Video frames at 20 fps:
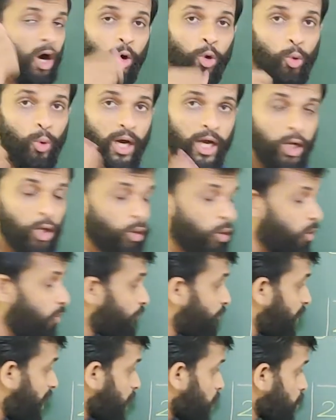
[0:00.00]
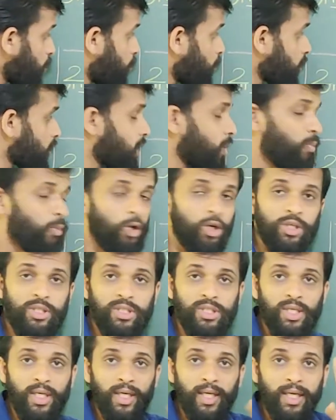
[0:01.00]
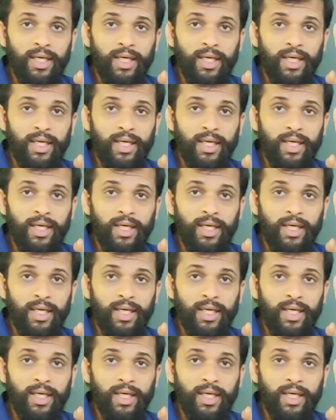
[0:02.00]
how do I know where to put the box?